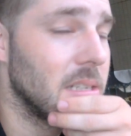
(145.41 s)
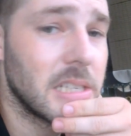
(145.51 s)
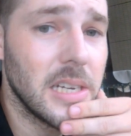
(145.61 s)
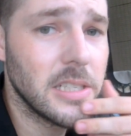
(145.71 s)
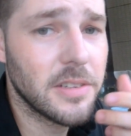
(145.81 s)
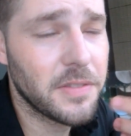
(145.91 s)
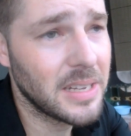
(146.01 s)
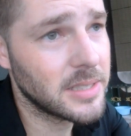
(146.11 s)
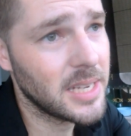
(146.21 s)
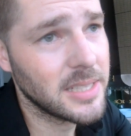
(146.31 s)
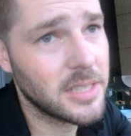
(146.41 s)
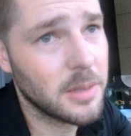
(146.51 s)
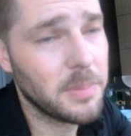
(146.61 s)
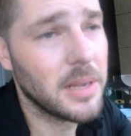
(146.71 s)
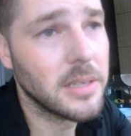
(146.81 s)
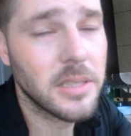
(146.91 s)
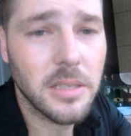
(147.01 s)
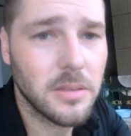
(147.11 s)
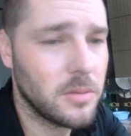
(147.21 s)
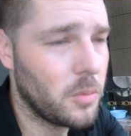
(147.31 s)
China's a fantastic place,
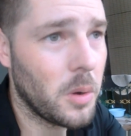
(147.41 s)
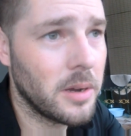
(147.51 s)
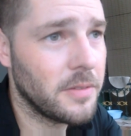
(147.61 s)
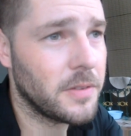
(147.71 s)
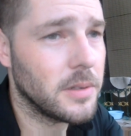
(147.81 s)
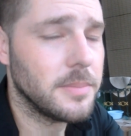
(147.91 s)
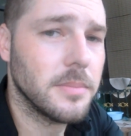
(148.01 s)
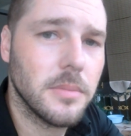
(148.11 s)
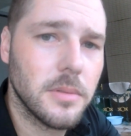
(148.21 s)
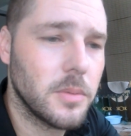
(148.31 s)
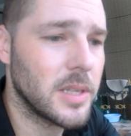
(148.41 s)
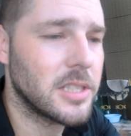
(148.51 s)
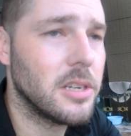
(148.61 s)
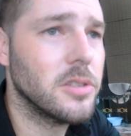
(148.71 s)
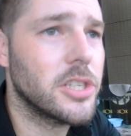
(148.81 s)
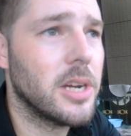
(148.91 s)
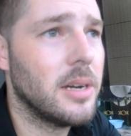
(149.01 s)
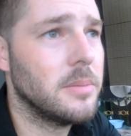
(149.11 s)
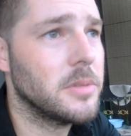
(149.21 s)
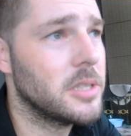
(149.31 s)
wonderful, with its own
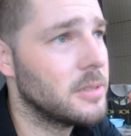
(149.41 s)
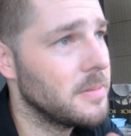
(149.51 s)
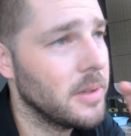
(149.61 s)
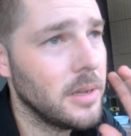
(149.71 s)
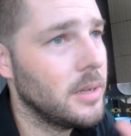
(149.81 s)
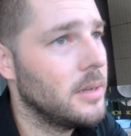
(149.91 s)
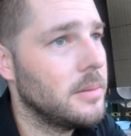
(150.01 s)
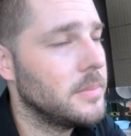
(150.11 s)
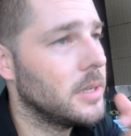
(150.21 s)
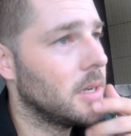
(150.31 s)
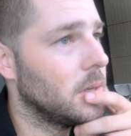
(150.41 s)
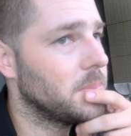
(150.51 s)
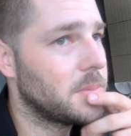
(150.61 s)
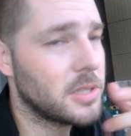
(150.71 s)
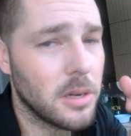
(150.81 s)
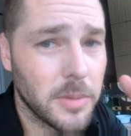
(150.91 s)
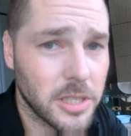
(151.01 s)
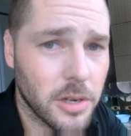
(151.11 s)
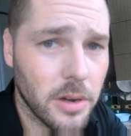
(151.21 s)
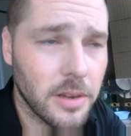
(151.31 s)
charms, you know, so
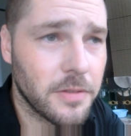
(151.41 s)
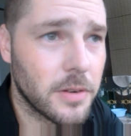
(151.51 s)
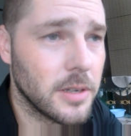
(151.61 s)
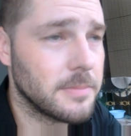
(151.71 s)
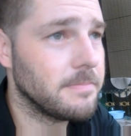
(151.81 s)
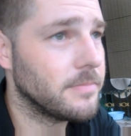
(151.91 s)
much going for it,